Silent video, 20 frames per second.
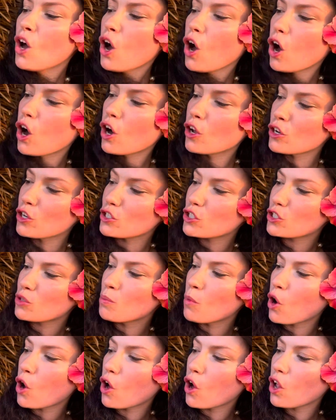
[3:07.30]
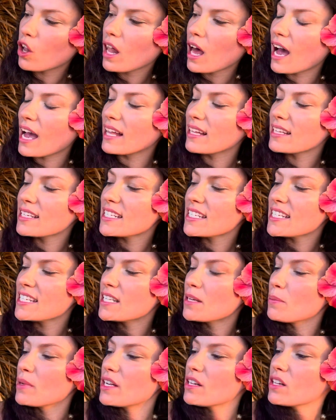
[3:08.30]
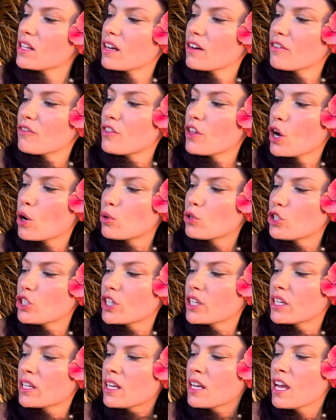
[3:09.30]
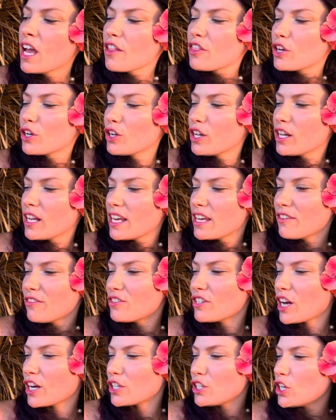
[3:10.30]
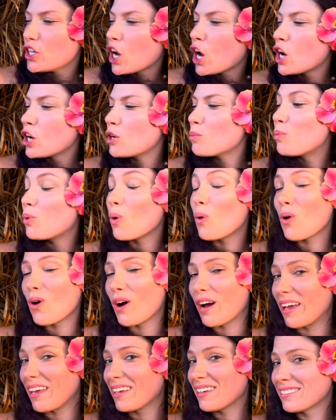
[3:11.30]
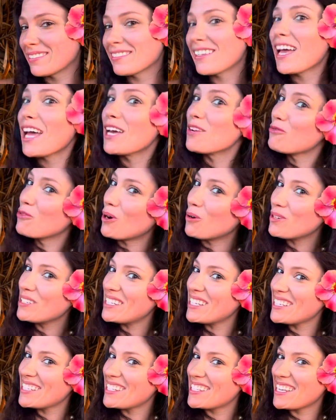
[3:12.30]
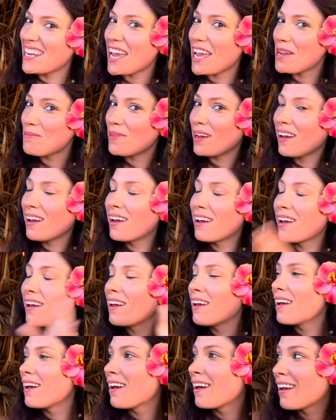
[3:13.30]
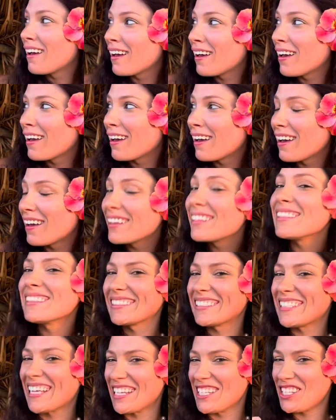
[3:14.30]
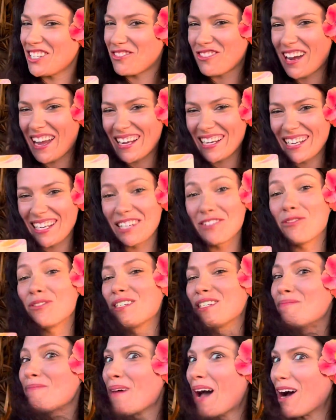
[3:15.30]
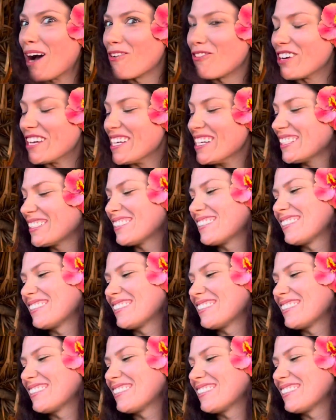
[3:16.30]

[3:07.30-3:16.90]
On a small island in the middle of the ocean, there lived a young boy. And what was his name? That's right, it was Maui.